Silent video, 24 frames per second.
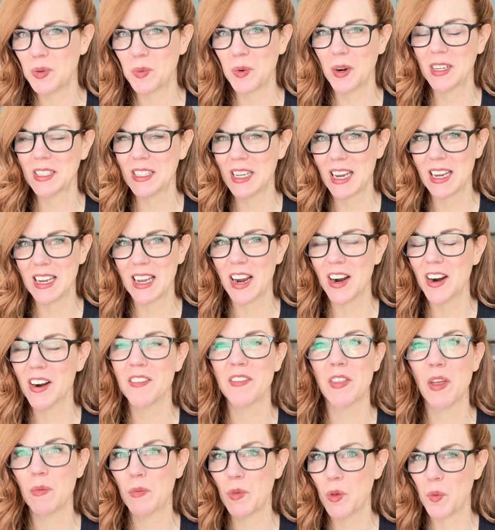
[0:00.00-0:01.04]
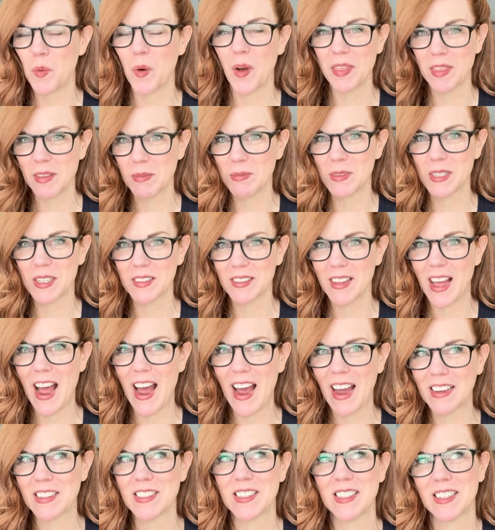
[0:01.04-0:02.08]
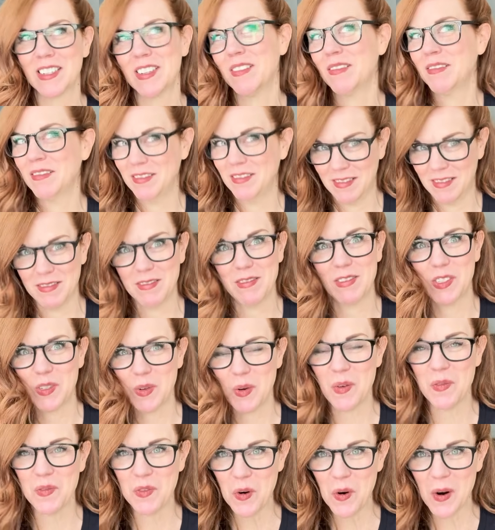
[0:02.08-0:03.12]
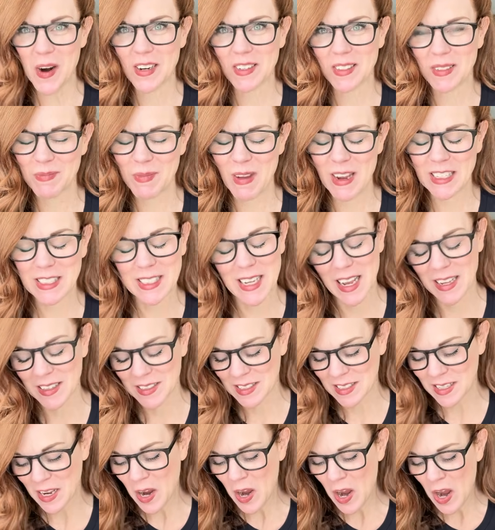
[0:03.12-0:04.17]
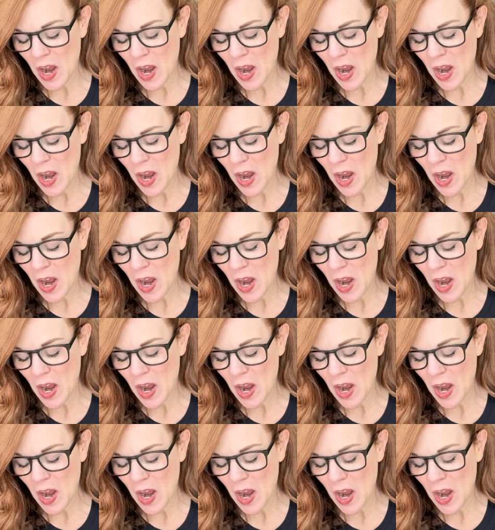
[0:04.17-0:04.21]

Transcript: you want to take care of them, you want them to last. So of course, it makes sense.